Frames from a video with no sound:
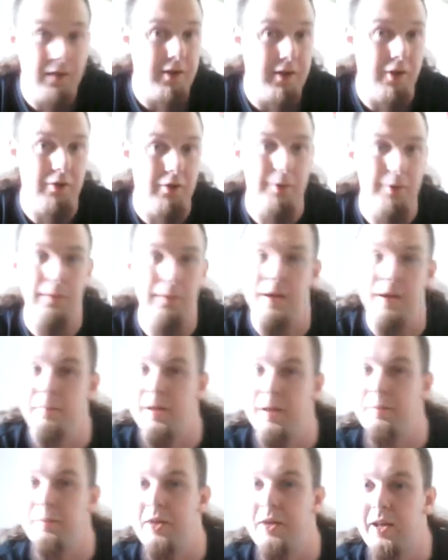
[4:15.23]
I only played
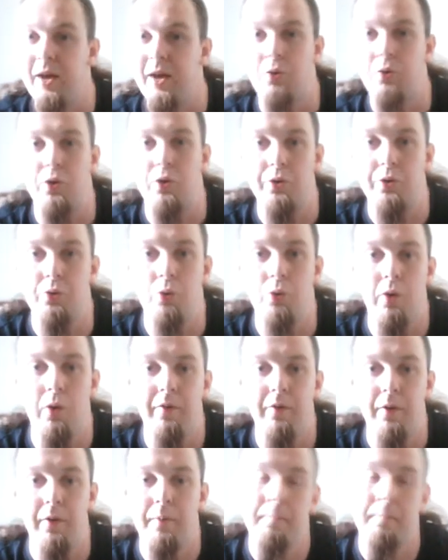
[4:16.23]
maybe an hour or two
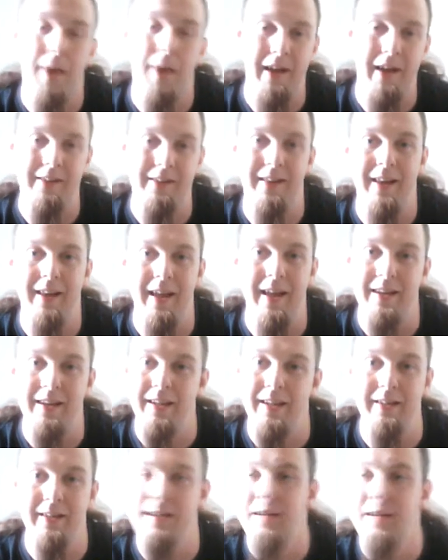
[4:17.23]
of it back in the day
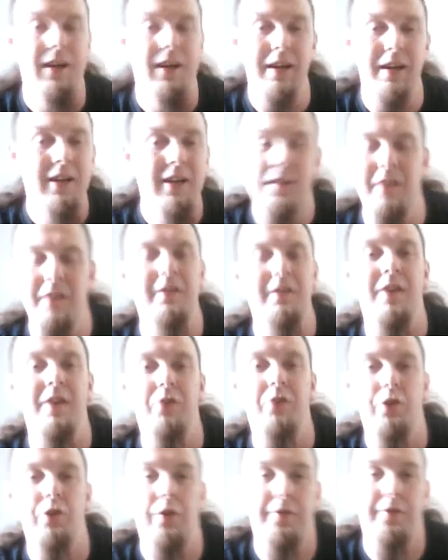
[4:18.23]
and didn't give
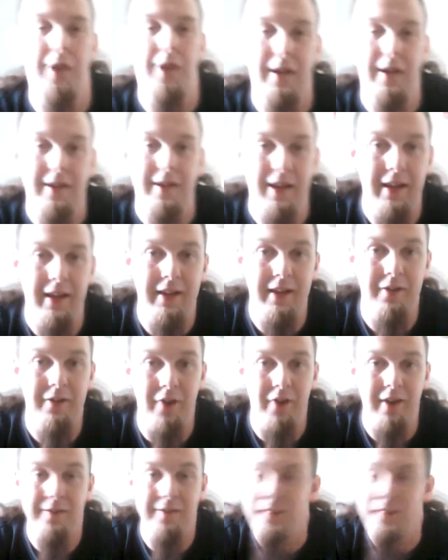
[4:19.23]
it enough time to get
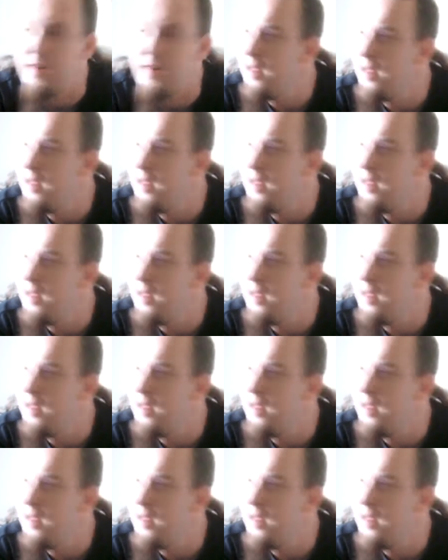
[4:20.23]
interested.